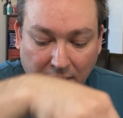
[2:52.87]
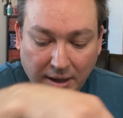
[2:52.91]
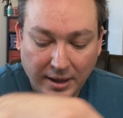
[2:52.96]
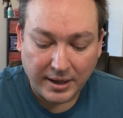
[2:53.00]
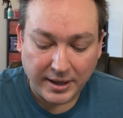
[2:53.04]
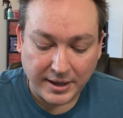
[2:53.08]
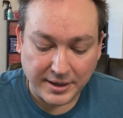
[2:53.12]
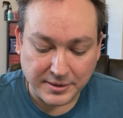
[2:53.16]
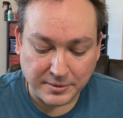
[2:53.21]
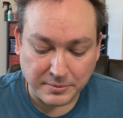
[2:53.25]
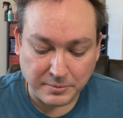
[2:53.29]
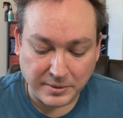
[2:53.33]

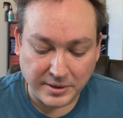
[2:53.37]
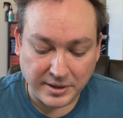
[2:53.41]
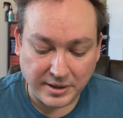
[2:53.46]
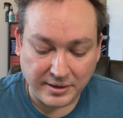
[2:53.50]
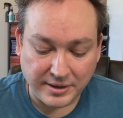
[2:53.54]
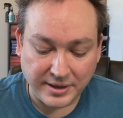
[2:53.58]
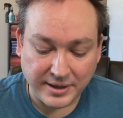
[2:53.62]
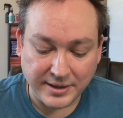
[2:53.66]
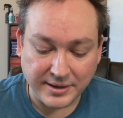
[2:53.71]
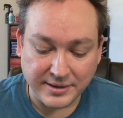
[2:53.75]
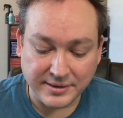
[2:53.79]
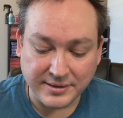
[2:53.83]
As well
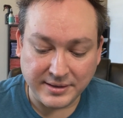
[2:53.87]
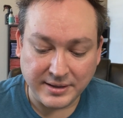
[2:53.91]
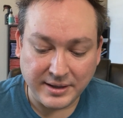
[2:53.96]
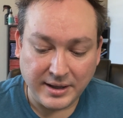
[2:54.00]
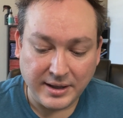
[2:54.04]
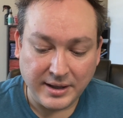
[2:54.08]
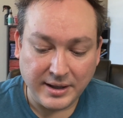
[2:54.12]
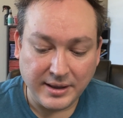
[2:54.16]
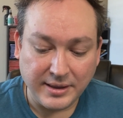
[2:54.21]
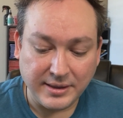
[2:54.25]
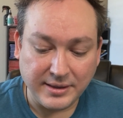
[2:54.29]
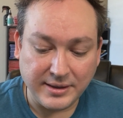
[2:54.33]
as
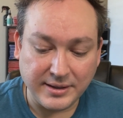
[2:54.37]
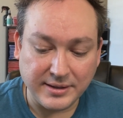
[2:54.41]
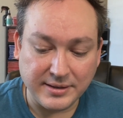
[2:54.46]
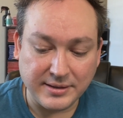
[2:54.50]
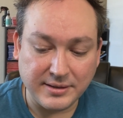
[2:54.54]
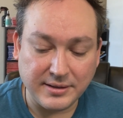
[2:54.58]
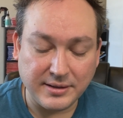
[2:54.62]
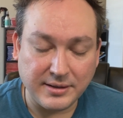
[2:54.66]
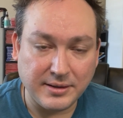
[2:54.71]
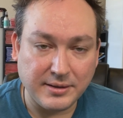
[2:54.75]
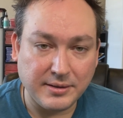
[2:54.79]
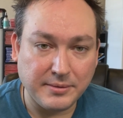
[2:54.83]
this
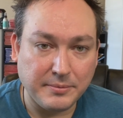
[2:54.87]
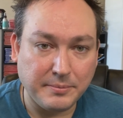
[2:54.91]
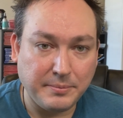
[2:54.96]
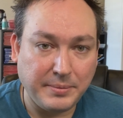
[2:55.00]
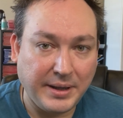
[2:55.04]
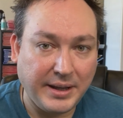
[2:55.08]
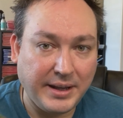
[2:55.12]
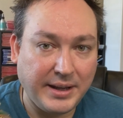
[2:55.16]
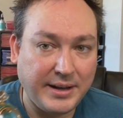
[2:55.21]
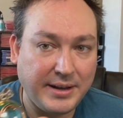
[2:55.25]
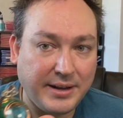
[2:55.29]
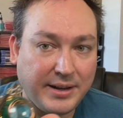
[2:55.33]

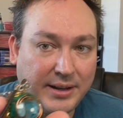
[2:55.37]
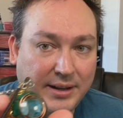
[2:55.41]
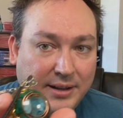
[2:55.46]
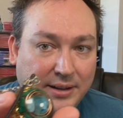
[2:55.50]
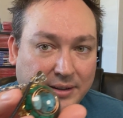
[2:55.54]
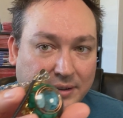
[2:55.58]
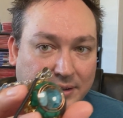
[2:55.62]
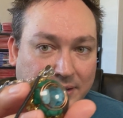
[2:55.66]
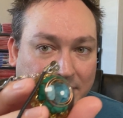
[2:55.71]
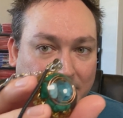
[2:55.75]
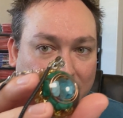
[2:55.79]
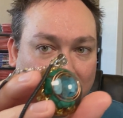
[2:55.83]

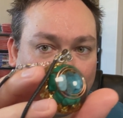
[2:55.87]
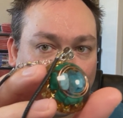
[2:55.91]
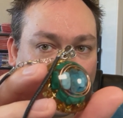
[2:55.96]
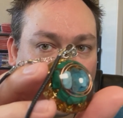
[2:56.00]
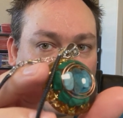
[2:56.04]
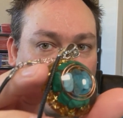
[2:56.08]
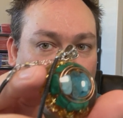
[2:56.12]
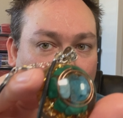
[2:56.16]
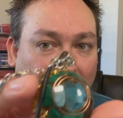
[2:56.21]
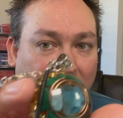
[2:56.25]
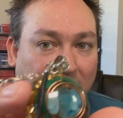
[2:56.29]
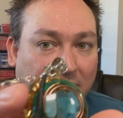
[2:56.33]
pendant I
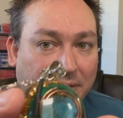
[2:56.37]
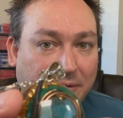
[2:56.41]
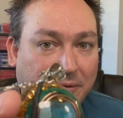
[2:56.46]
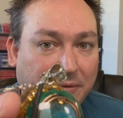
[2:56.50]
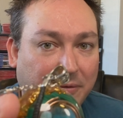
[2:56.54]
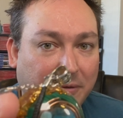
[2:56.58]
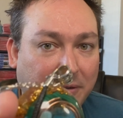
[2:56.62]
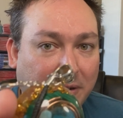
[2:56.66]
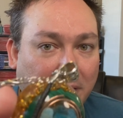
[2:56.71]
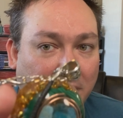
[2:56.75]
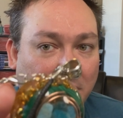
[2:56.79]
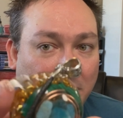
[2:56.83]
got
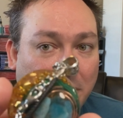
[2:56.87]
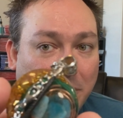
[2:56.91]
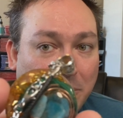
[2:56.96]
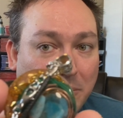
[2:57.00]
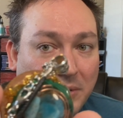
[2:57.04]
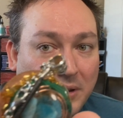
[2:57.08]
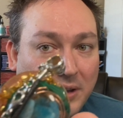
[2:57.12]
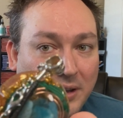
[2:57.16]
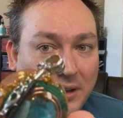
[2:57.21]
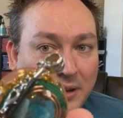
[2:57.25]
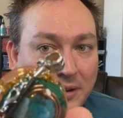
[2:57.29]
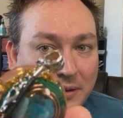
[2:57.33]
from
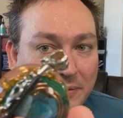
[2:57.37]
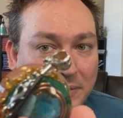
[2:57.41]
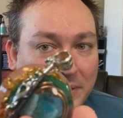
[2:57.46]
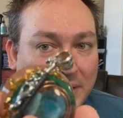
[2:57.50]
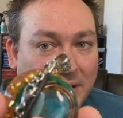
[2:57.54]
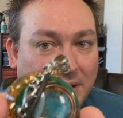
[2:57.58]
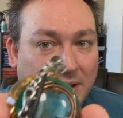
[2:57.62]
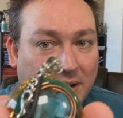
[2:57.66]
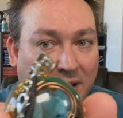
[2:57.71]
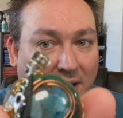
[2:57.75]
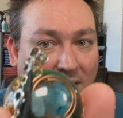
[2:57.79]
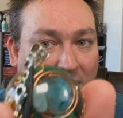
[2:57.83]

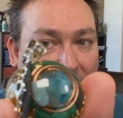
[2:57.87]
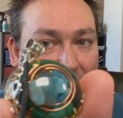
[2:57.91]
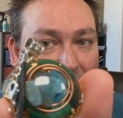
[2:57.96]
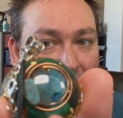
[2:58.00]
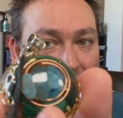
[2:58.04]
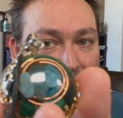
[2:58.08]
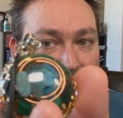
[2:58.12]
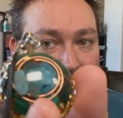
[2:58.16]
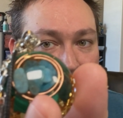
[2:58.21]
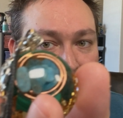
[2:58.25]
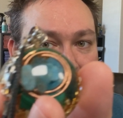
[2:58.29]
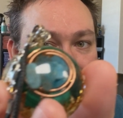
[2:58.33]

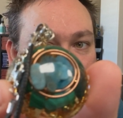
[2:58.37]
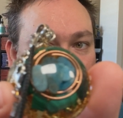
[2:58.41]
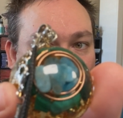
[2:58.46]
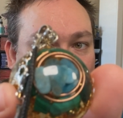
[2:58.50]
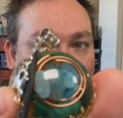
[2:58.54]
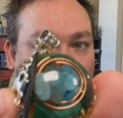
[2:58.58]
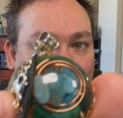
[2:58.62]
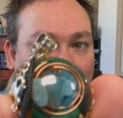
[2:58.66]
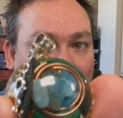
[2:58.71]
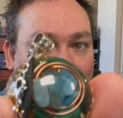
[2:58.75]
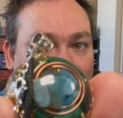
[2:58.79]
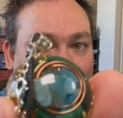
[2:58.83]

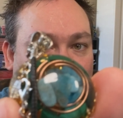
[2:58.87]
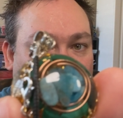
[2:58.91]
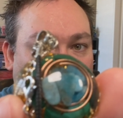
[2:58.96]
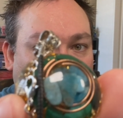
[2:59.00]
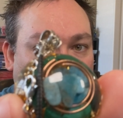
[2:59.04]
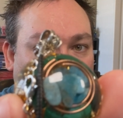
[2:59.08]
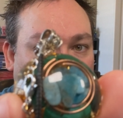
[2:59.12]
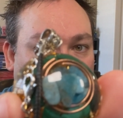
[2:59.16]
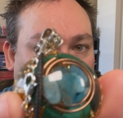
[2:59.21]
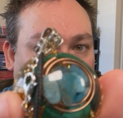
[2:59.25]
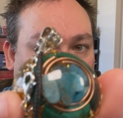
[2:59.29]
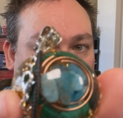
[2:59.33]
vinaya.net. I'll
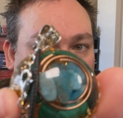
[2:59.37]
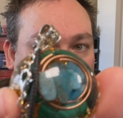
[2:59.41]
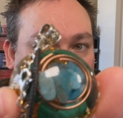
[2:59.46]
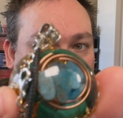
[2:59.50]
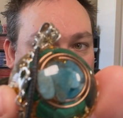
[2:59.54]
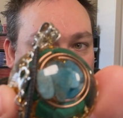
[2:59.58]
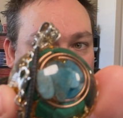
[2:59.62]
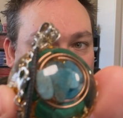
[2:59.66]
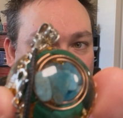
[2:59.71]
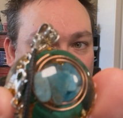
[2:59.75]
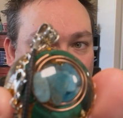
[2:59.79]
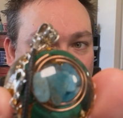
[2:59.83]
put the links
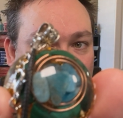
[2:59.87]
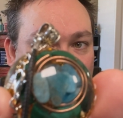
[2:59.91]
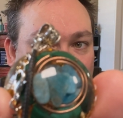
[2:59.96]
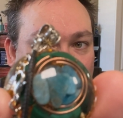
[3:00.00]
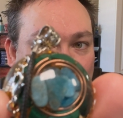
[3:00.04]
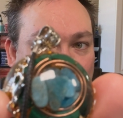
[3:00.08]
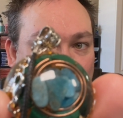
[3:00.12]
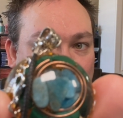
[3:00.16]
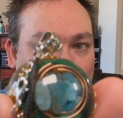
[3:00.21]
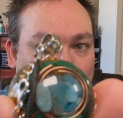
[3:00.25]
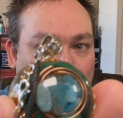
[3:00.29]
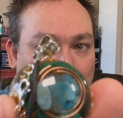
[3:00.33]
in the
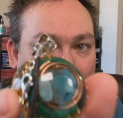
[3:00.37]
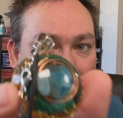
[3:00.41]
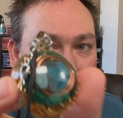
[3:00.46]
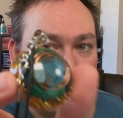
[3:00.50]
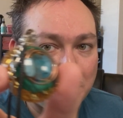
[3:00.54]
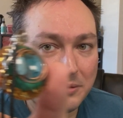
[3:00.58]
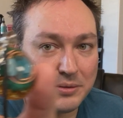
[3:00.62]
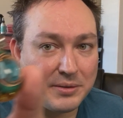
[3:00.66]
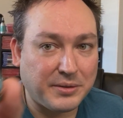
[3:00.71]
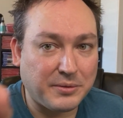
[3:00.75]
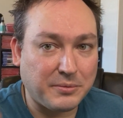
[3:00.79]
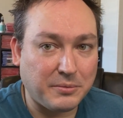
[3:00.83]
description below
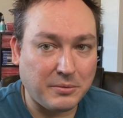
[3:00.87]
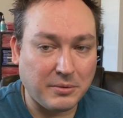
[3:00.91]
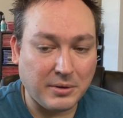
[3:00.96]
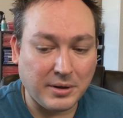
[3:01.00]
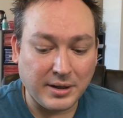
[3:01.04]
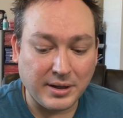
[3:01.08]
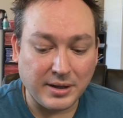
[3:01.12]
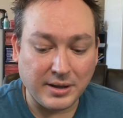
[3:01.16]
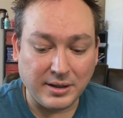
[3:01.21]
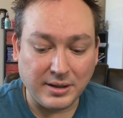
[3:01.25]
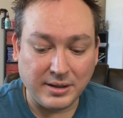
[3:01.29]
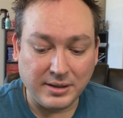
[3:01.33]
as
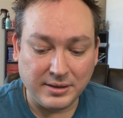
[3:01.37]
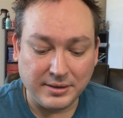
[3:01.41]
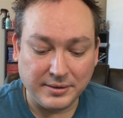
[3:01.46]
well.